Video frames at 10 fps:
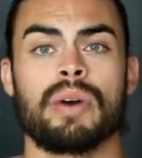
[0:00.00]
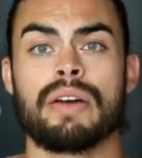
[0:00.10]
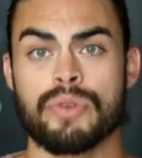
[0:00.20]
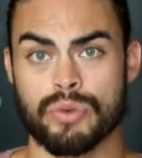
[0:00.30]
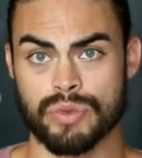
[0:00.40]

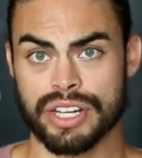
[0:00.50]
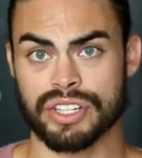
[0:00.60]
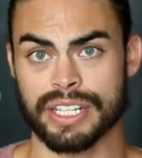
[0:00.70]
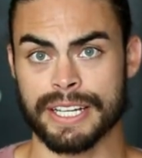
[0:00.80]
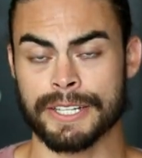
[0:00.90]
whatever the
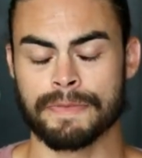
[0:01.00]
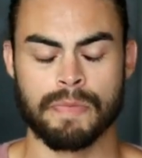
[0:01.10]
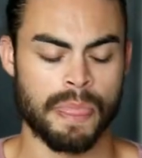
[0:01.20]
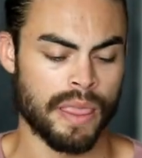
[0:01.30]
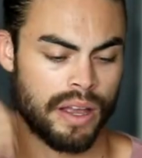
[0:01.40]
reason is,
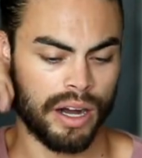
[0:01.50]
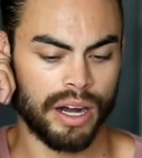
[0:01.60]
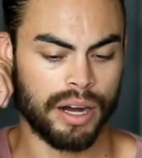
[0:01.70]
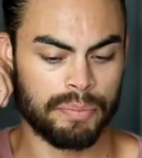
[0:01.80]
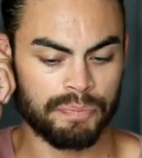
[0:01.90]

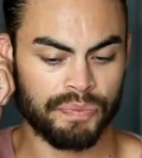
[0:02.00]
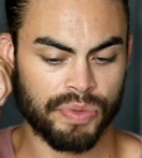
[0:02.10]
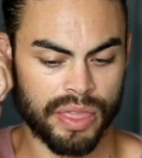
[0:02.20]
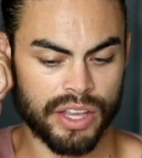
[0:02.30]
um,